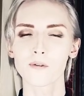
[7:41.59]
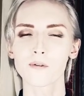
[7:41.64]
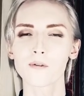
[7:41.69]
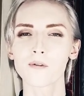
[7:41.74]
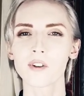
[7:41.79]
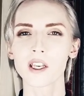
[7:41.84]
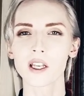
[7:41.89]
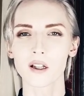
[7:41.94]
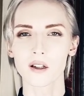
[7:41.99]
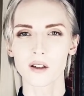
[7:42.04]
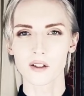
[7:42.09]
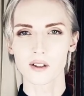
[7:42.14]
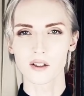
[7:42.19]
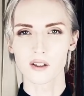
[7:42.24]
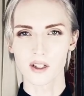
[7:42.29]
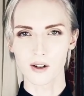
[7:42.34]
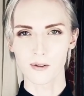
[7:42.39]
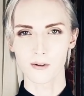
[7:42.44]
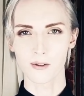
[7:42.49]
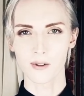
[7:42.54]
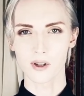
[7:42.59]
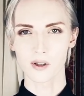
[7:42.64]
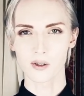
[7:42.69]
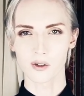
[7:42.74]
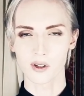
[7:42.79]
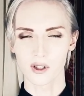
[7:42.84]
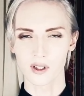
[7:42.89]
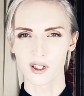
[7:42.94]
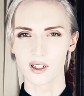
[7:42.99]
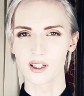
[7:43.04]
feel the
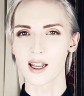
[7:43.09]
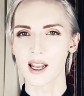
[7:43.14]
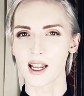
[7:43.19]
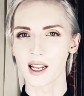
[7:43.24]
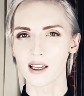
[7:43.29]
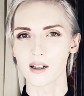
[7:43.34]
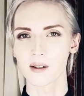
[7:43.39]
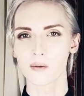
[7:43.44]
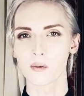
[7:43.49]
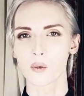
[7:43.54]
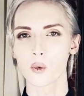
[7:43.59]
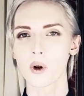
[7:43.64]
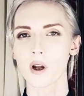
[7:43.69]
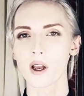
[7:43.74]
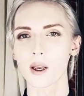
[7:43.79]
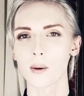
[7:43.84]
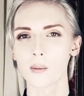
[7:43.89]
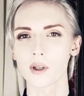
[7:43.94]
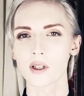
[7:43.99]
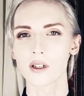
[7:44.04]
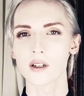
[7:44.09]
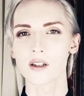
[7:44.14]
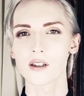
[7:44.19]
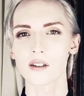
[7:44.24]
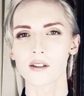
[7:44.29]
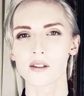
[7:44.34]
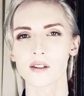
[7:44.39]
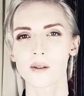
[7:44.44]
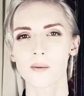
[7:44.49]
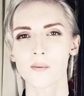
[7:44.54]
difference in a negative way,
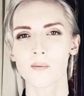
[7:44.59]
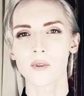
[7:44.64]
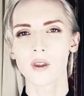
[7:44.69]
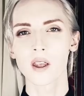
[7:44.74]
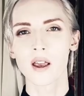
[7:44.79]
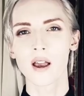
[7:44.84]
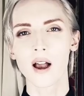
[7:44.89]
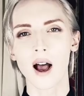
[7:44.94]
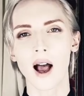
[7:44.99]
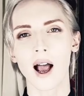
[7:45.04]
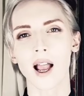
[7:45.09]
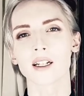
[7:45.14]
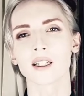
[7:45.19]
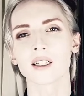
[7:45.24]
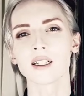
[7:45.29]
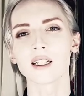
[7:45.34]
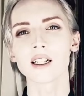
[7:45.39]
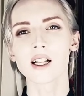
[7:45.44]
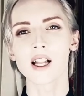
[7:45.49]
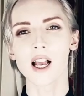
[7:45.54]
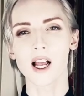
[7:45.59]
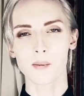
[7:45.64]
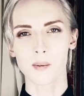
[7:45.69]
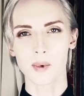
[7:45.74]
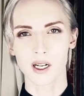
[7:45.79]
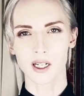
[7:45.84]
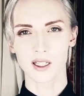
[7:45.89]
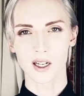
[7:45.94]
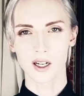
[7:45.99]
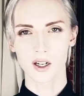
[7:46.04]
because I need that
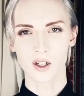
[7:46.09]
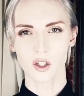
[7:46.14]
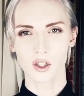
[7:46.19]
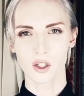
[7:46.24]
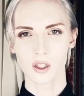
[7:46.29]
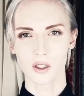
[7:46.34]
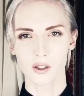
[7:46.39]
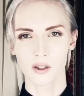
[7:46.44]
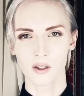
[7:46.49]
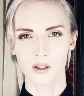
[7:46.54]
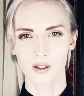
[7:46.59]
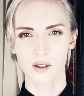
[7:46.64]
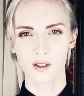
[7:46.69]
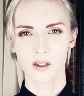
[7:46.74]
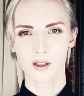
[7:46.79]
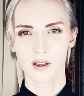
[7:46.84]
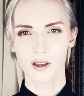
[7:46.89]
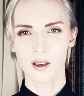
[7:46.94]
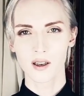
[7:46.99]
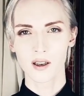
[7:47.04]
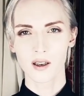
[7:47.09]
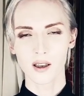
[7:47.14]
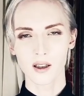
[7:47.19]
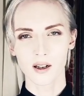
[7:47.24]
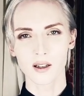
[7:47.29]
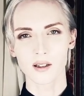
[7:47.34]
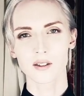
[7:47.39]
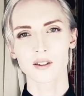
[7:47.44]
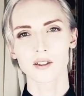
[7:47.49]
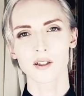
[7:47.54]
meditation. And
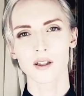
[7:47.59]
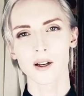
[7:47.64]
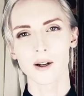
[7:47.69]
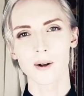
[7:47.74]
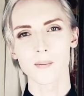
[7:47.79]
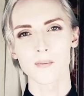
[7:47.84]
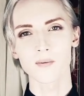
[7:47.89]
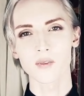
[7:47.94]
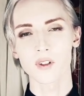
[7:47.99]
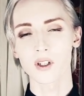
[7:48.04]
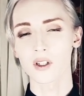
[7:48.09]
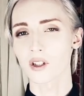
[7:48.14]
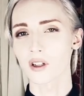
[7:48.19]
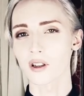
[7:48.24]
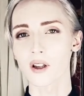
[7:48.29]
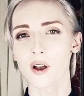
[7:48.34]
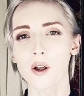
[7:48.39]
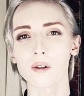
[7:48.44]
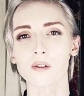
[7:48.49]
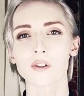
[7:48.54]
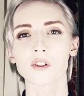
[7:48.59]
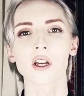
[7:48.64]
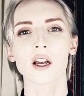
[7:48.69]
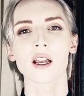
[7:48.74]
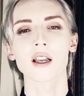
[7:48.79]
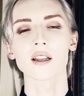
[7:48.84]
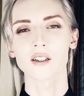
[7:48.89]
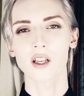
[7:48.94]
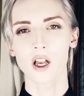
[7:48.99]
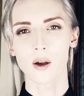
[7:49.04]
it's there's a lot of
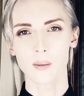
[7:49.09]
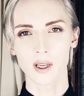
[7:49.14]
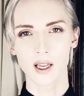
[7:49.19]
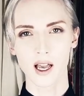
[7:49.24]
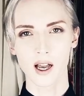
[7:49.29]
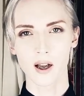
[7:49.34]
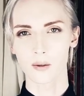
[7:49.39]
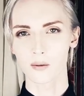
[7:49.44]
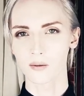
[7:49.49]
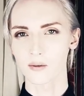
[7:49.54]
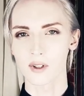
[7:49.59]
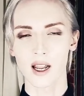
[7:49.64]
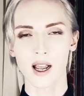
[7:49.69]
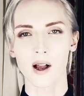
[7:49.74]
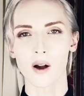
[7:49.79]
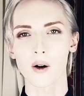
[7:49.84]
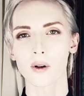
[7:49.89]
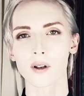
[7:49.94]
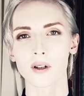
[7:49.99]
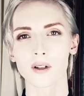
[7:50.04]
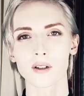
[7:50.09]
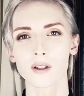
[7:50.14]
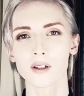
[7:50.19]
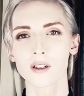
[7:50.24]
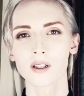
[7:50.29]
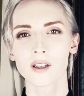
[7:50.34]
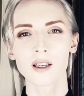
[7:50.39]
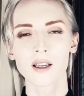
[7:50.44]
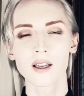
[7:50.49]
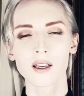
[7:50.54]
science coming out now, and
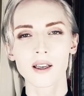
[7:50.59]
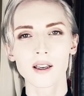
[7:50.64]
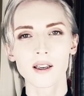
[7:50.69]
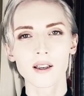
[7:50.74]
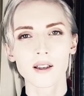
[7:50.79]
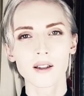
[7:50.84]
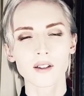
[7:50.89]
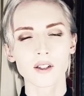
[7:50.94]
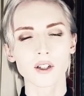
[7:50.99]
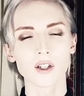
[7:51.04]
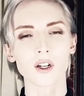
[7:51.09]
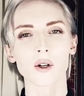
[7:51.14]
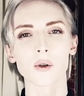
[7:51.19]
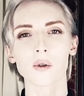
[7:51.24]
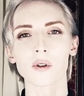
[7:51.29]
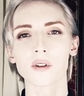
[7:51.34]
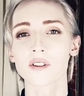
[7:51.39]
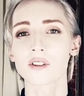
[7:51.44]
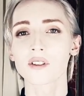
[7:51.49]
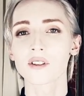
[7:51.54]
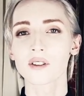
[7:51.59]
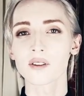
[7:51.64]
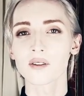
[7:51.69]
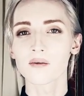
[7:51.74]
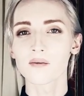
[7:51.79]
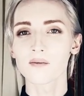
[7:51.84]
you know, it's